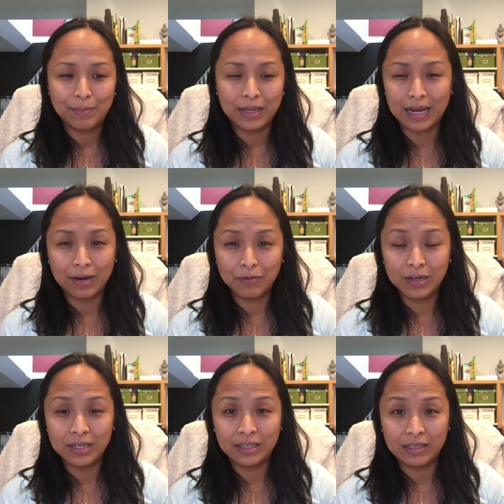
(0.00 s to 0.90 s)
But I
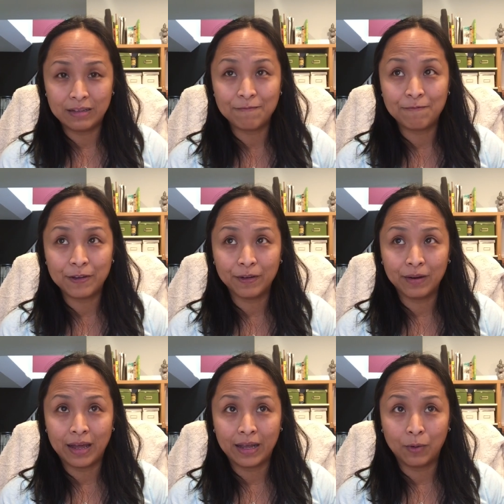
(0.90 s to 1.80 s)
really didn't feel
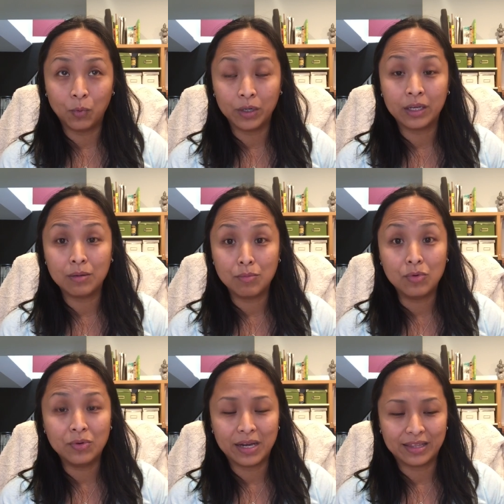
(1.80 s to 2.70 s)
like working
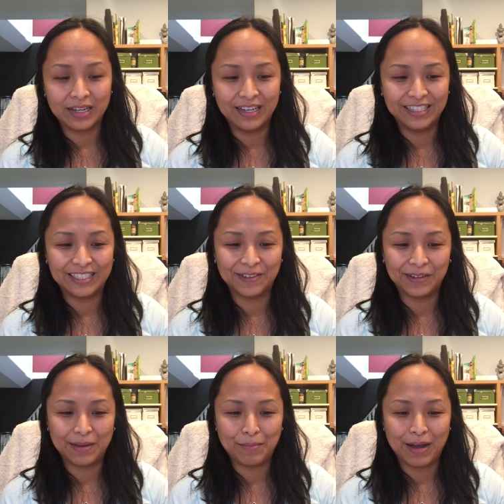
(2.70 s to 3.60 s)
Mu that time. So
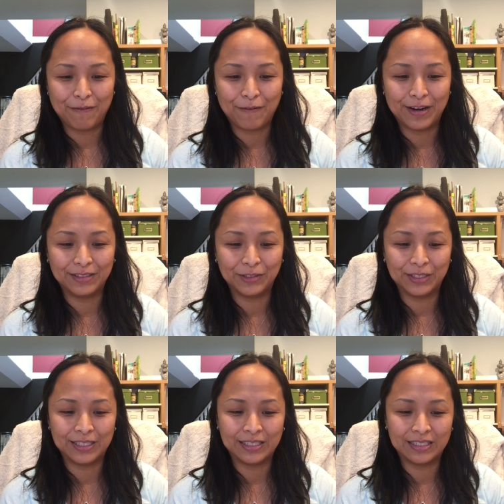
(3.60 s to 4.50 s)
then my friend
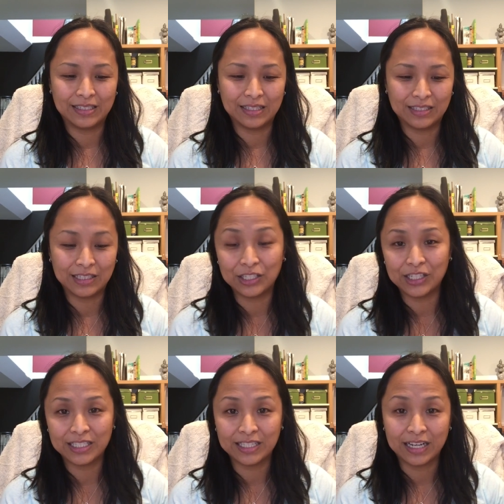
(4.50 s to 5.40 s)
just
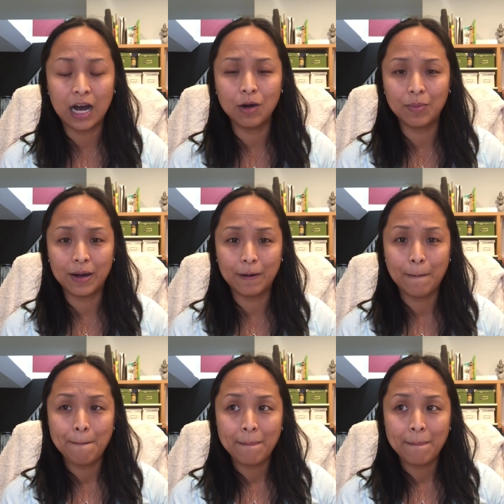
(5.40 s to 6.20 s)
suggesting, how about